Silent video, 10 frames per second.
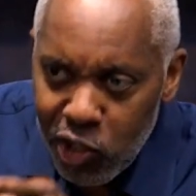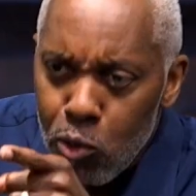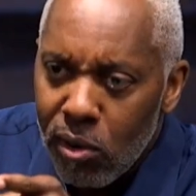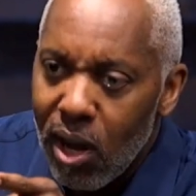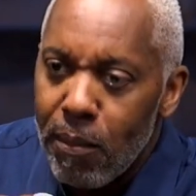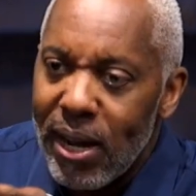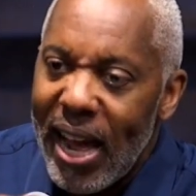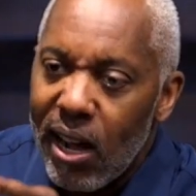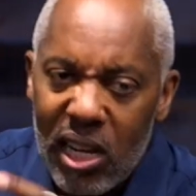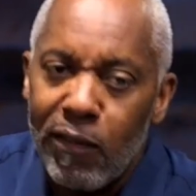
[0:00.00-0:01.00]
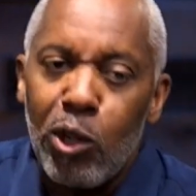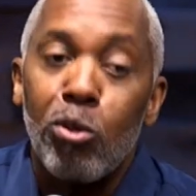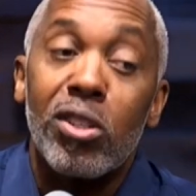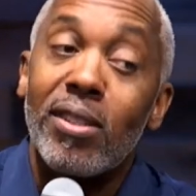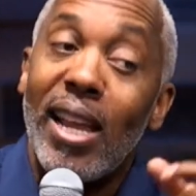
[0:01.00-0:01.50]
You coming out if you
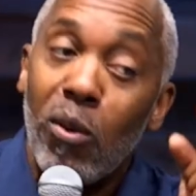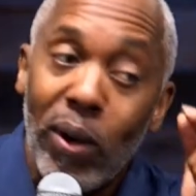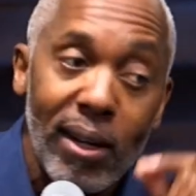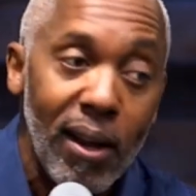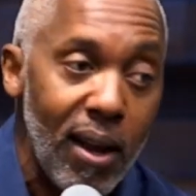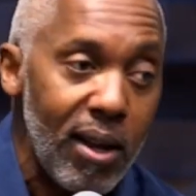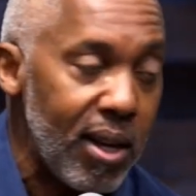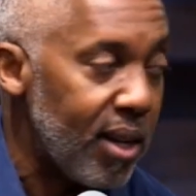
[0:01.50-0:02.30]
stay with God.